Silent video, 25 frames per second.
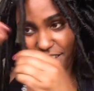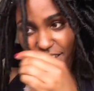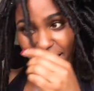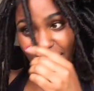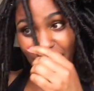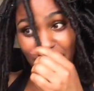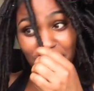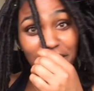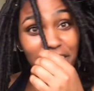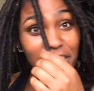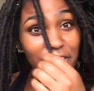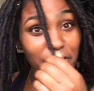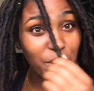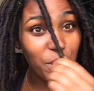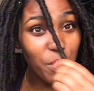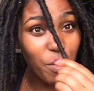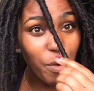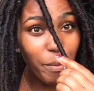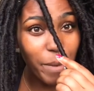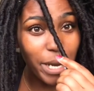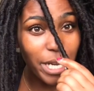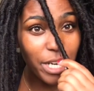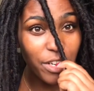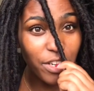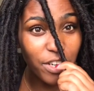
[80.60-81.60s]
I don't even know
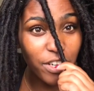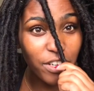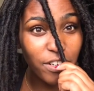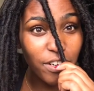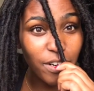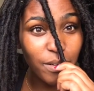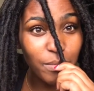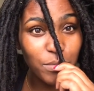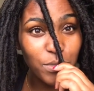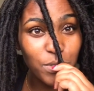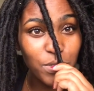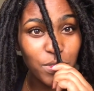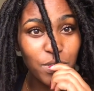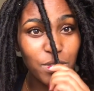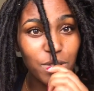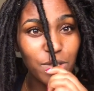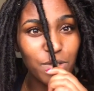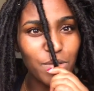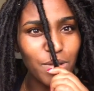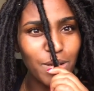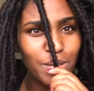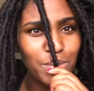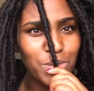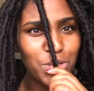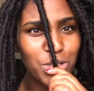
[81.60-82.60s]
where my hair comes to.
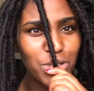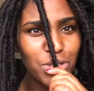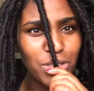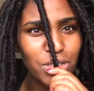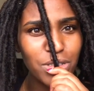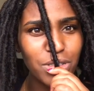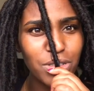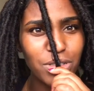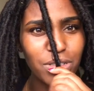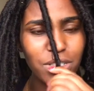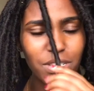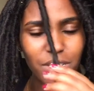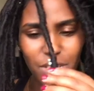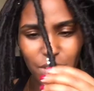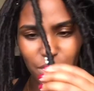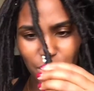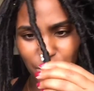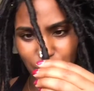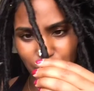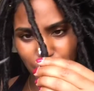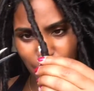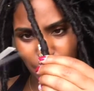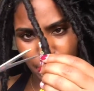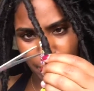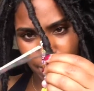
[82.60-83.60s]
I'm sure it don't,
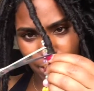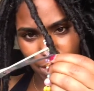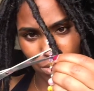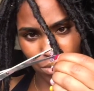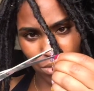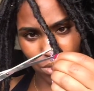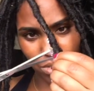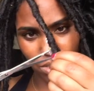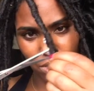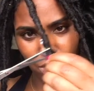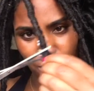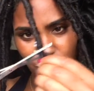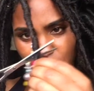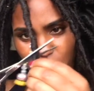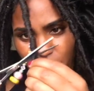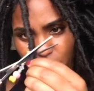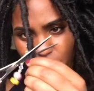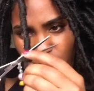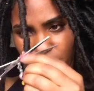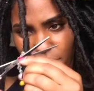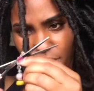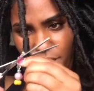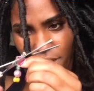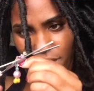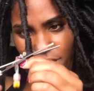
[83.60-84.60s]
maybe it does come
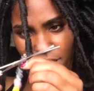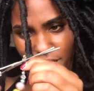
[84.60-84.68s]
there.